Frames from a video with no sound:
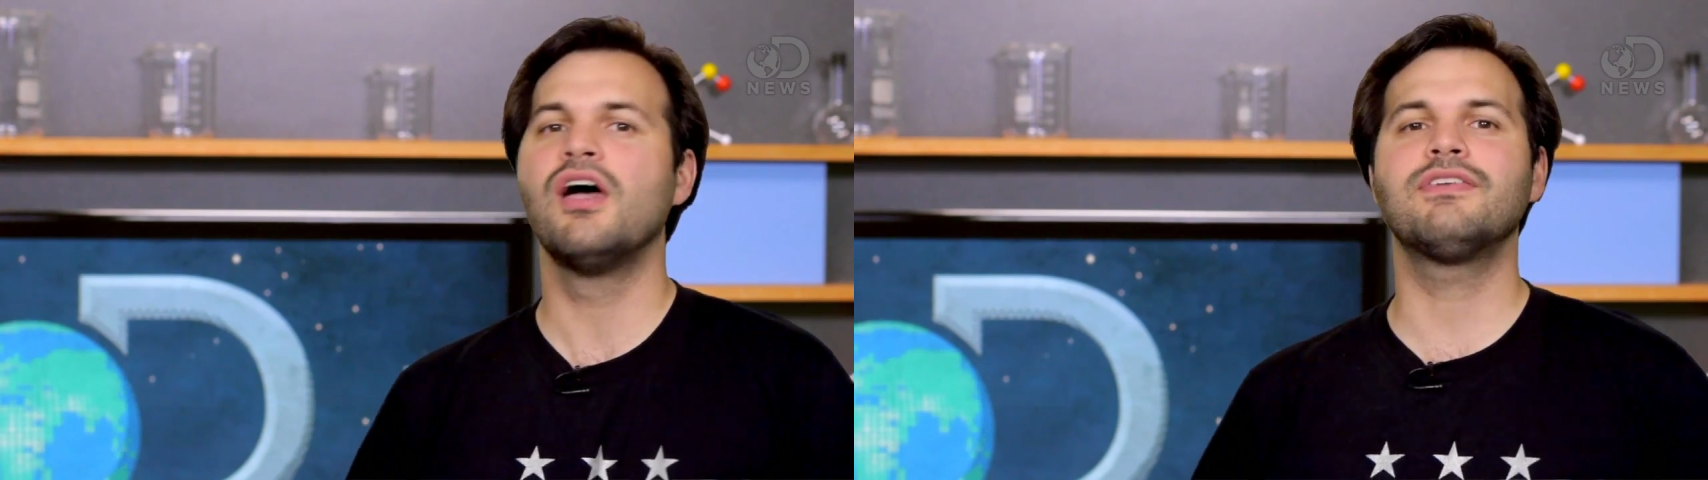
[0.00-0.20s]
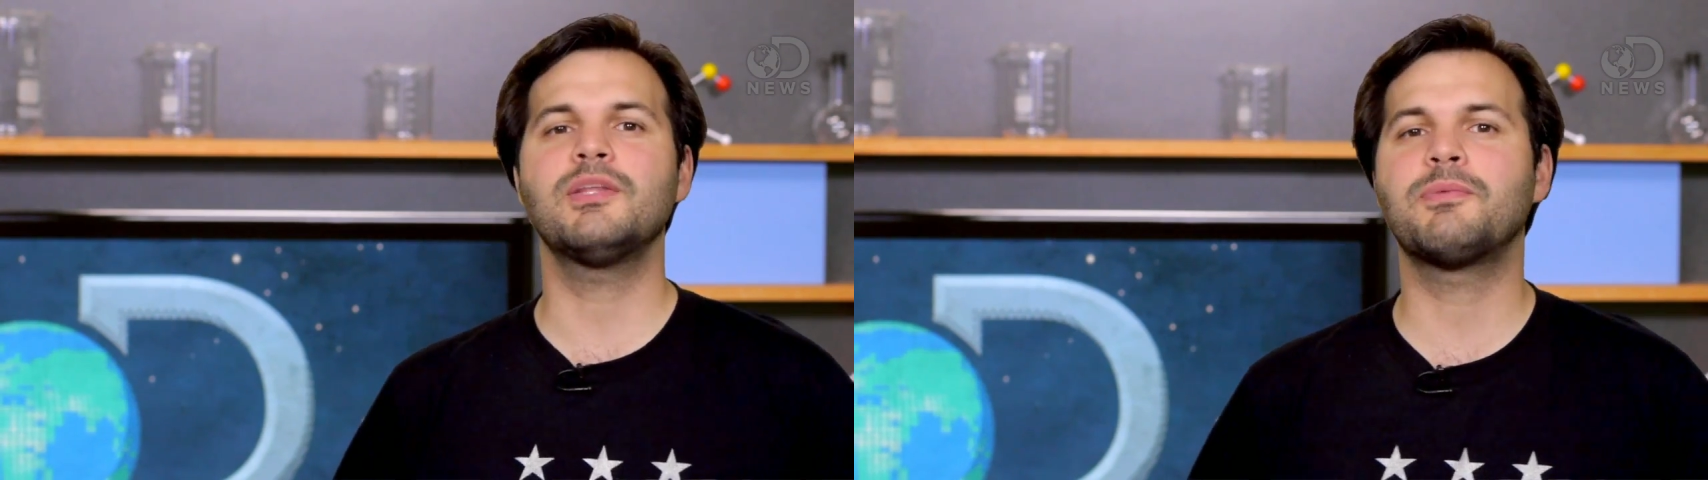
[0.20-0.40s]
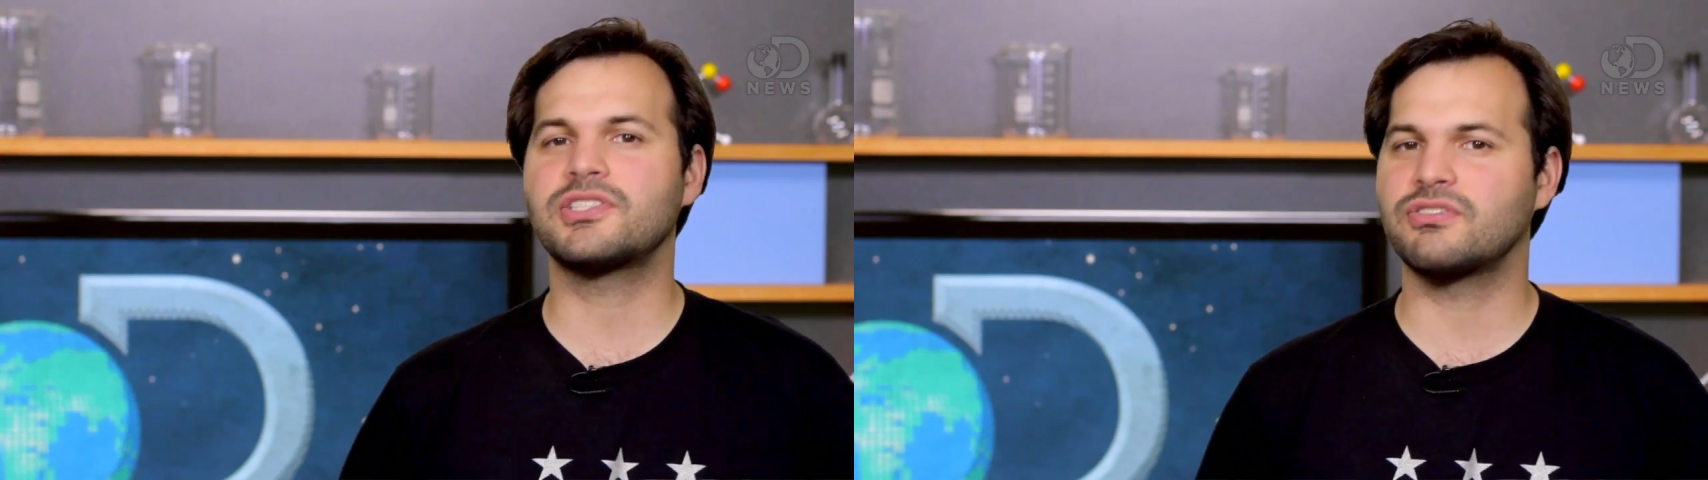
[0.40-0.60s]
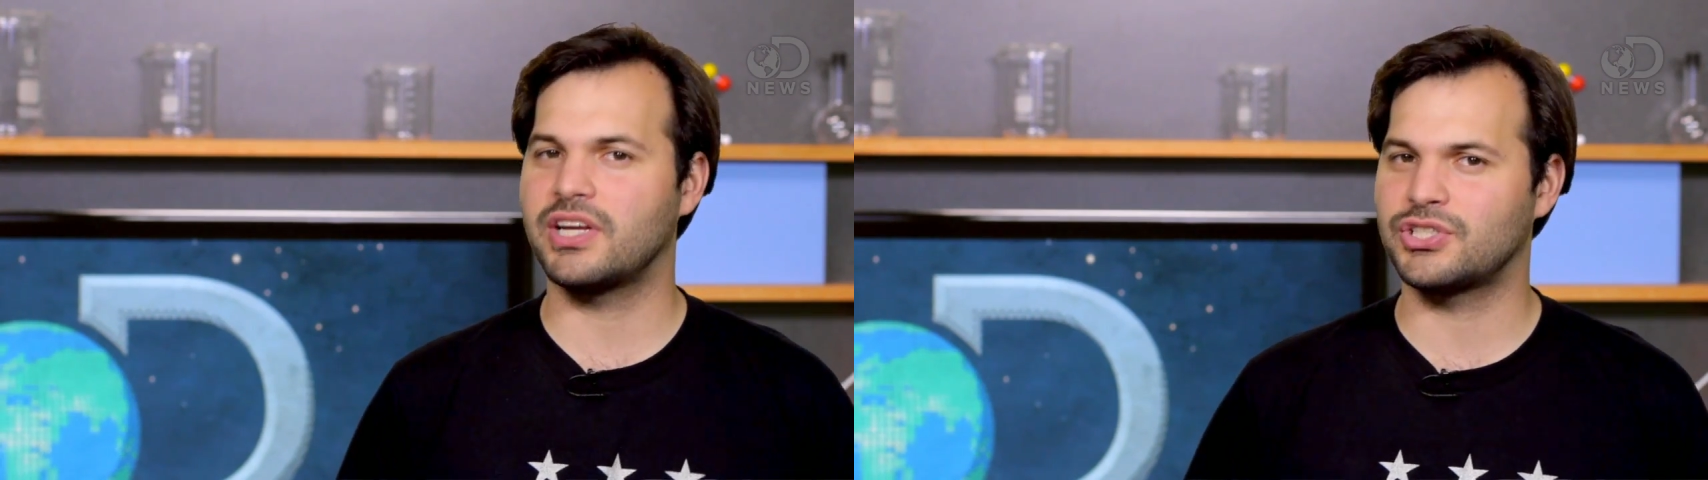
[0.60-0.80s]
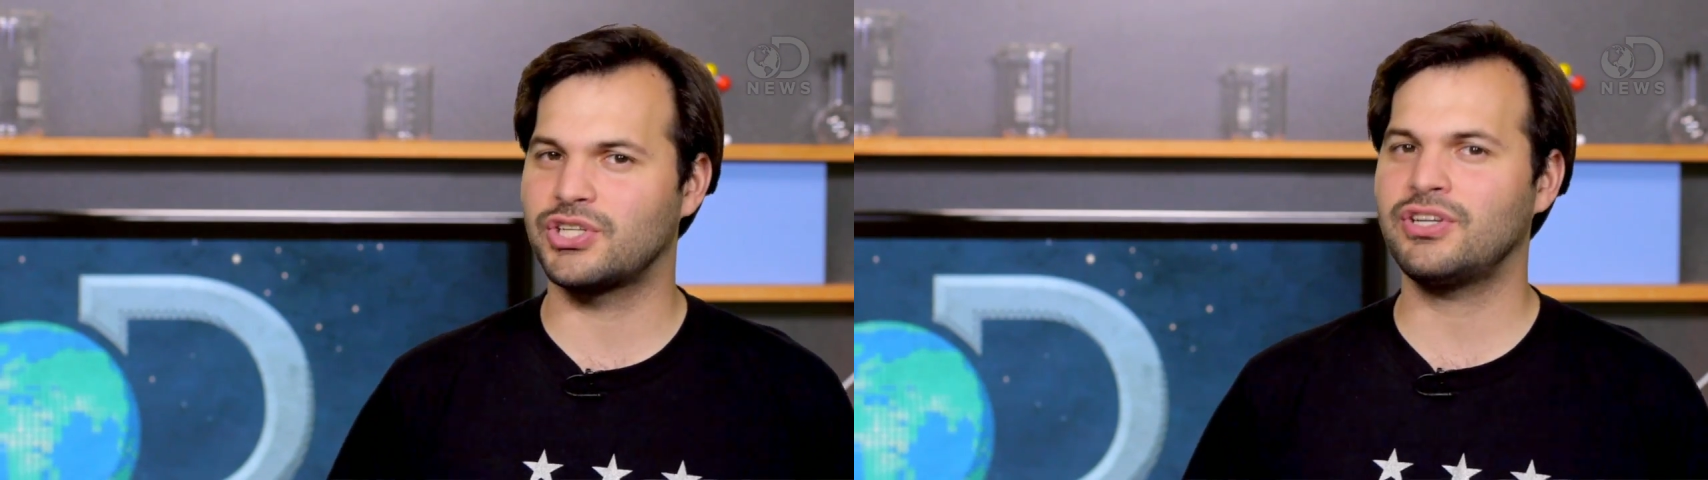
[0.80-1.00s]
for the
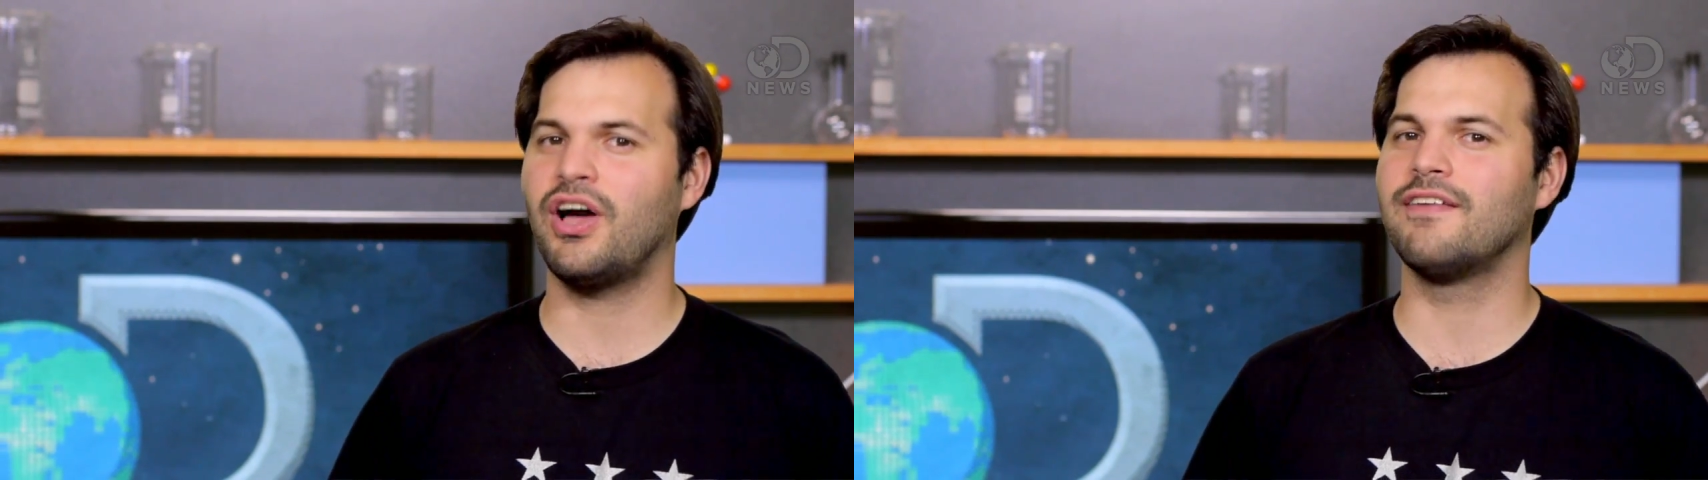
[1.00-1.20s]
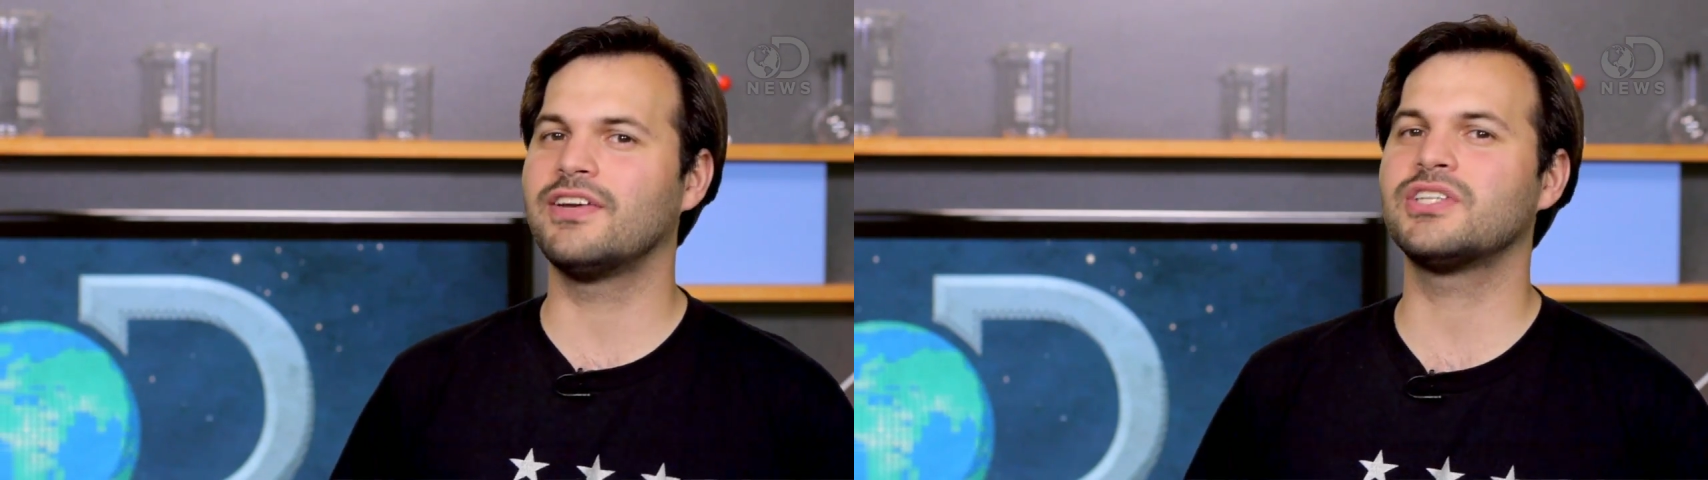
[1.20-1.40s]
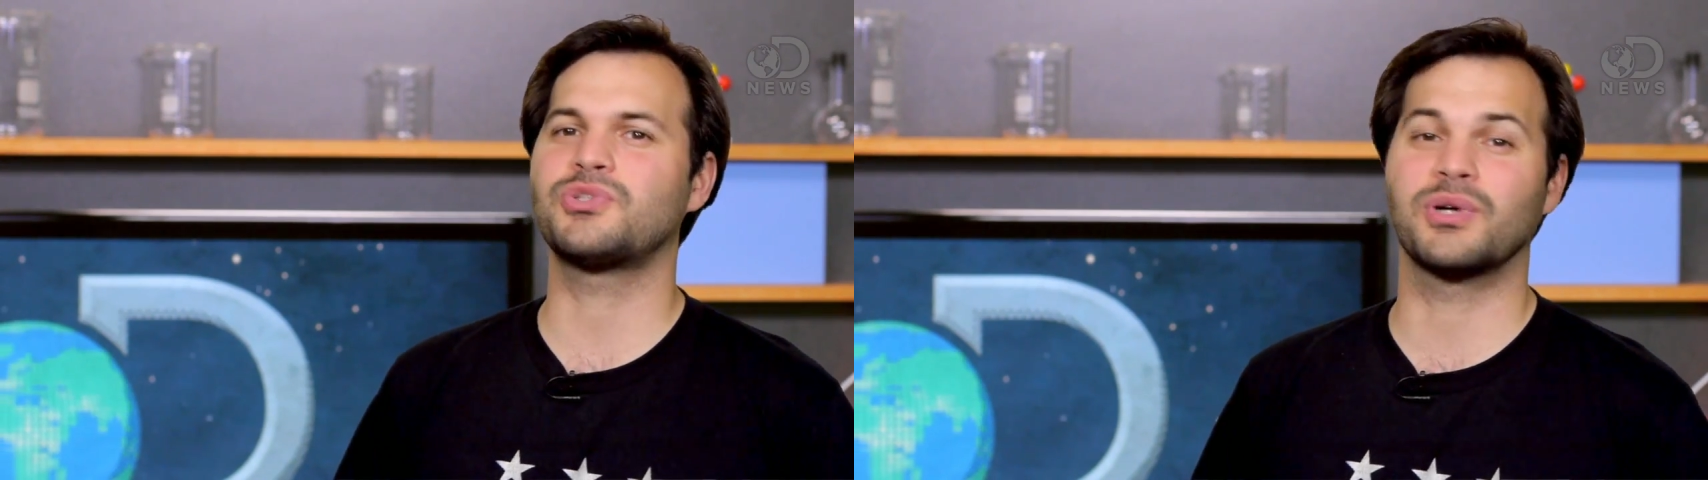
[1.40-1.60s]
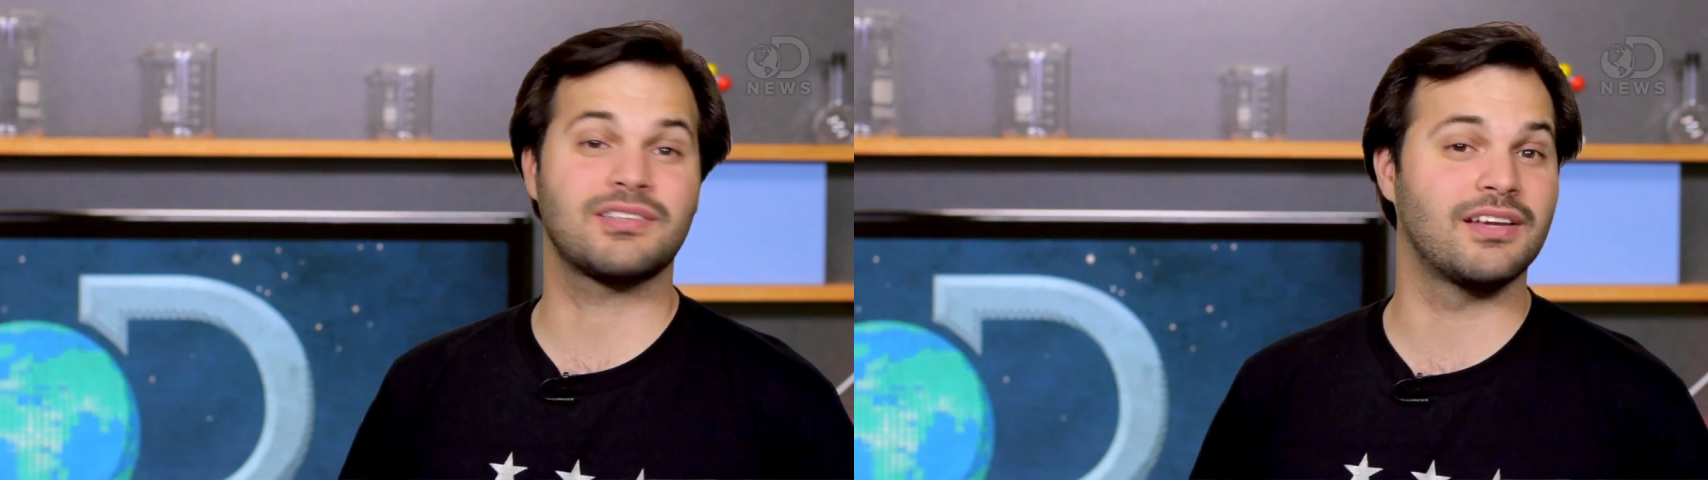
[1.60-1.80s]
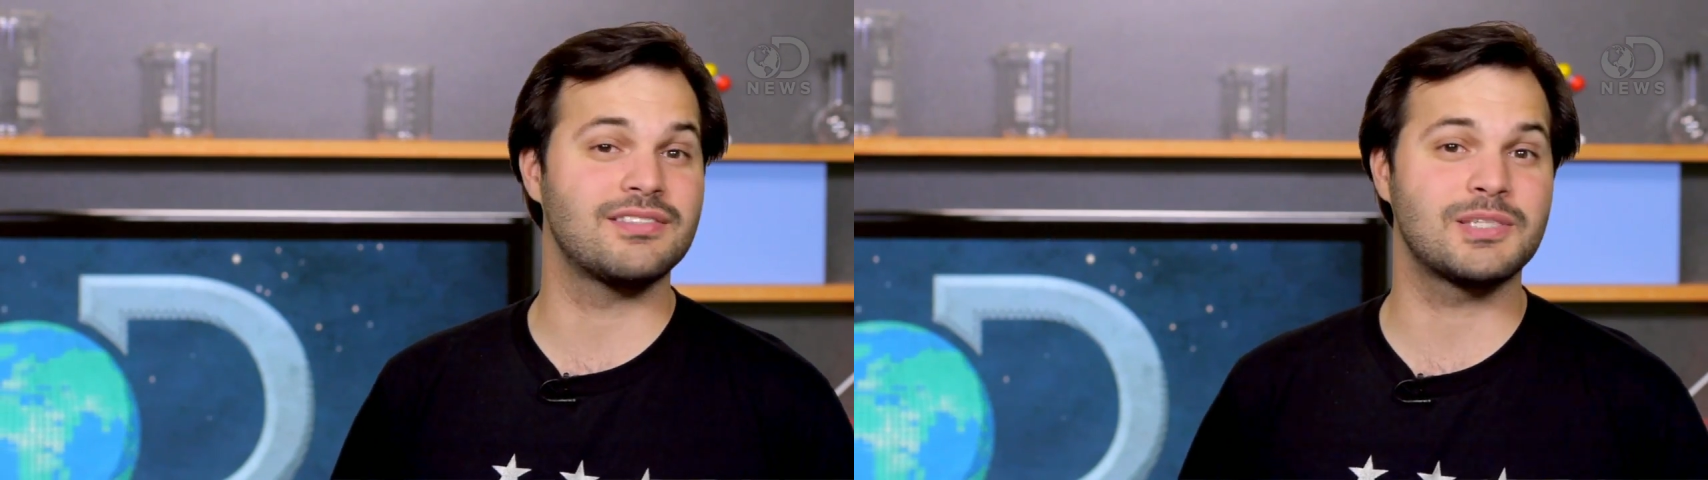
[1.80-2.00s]
preservation of historic
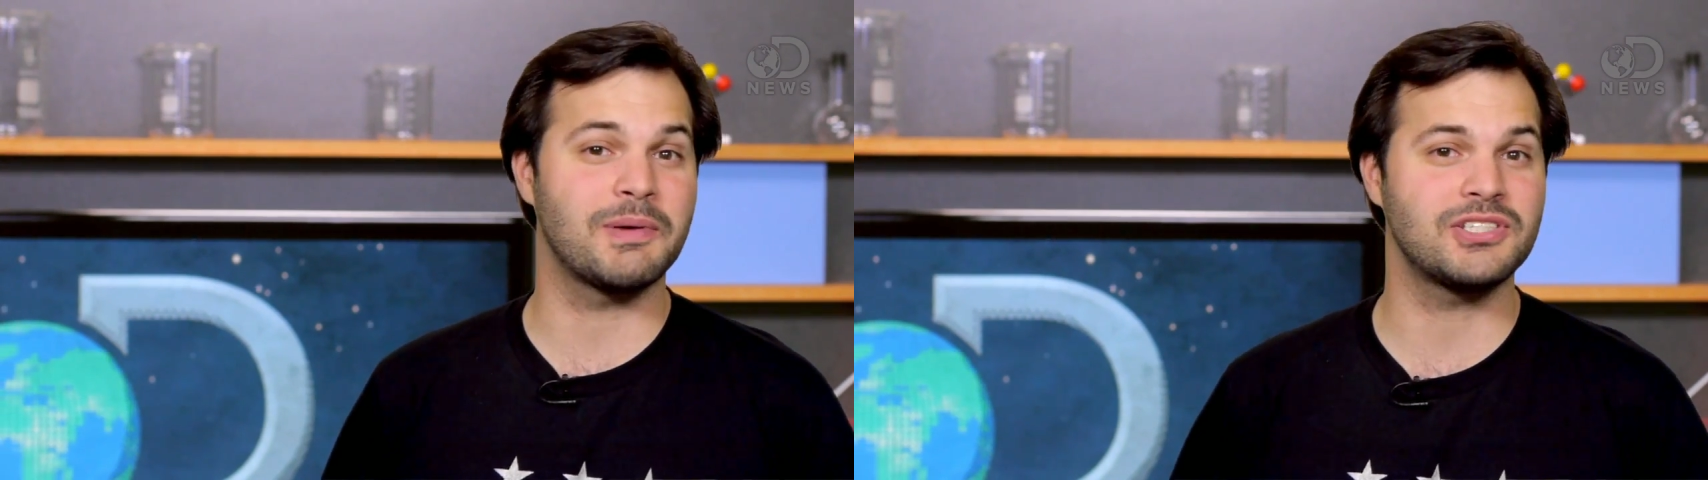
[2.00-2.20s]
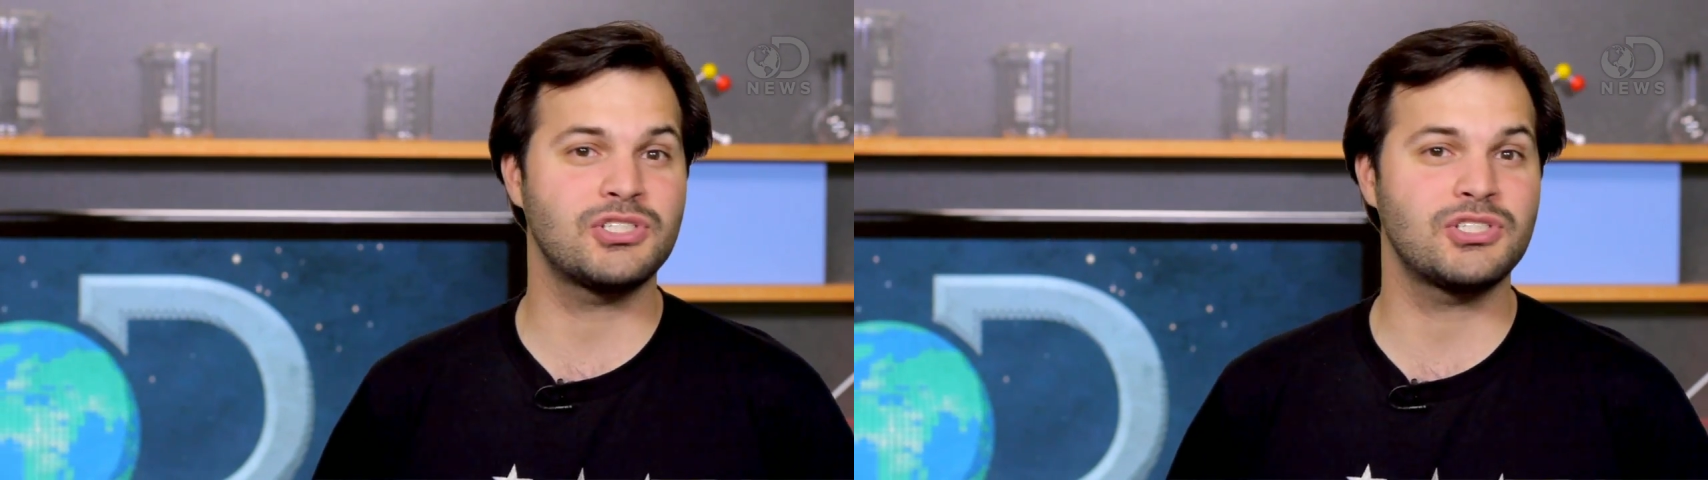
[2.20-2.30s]
sites in space